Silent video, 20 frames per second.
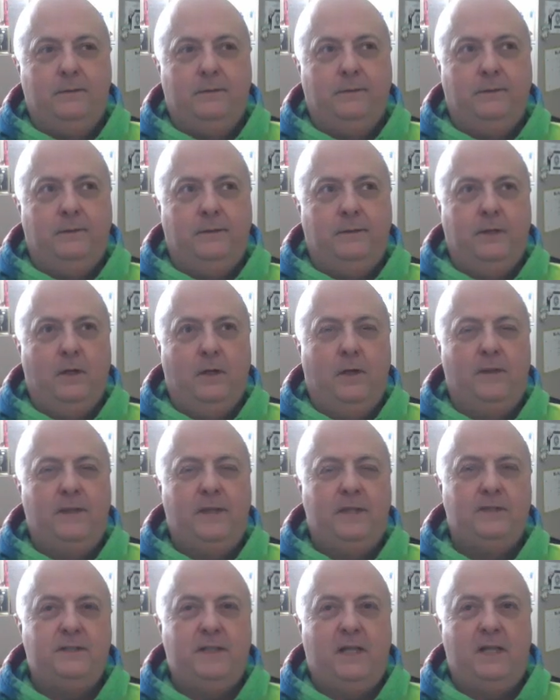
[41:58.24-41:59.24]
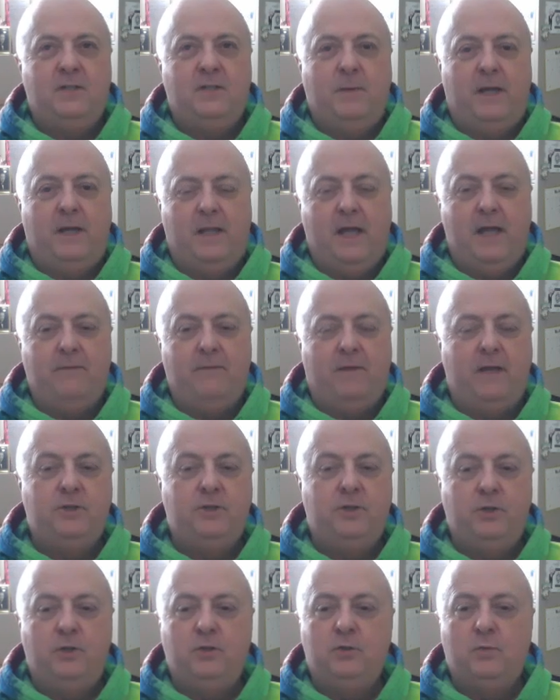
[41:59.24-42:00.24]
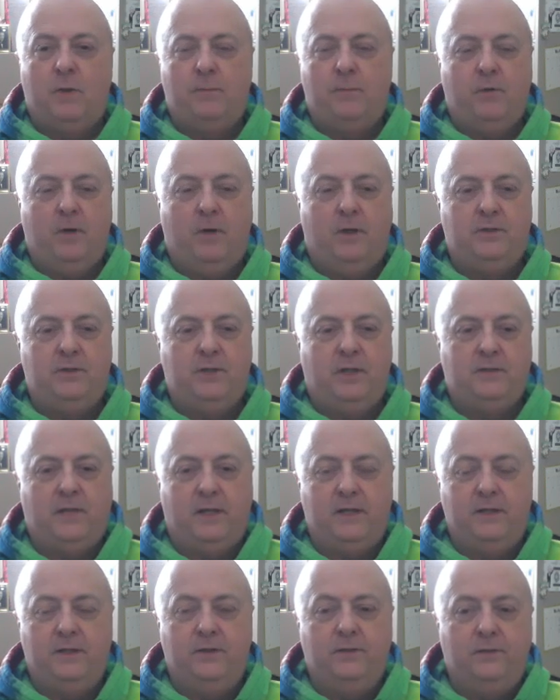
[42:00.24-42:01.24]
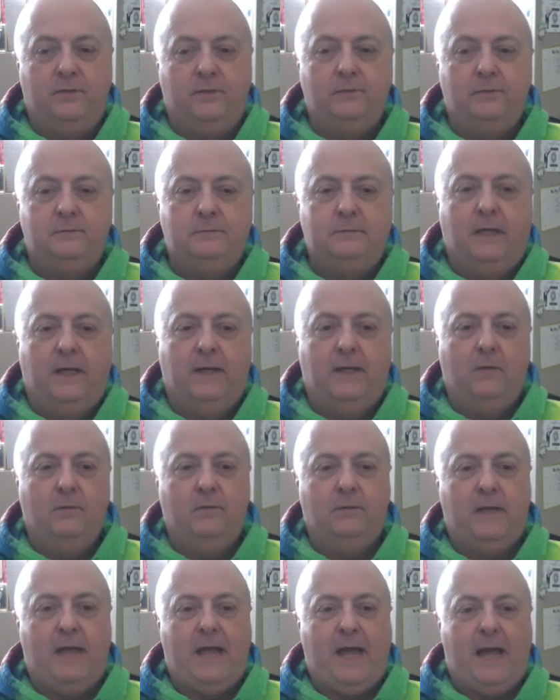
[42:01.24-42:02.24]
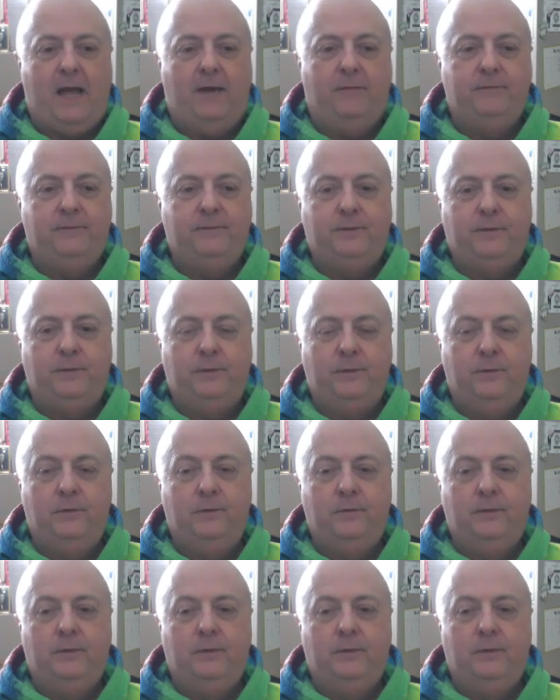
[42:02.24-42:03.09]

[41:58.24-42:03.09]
you know, at this stage of my life, I choose what projects I do. I don't have to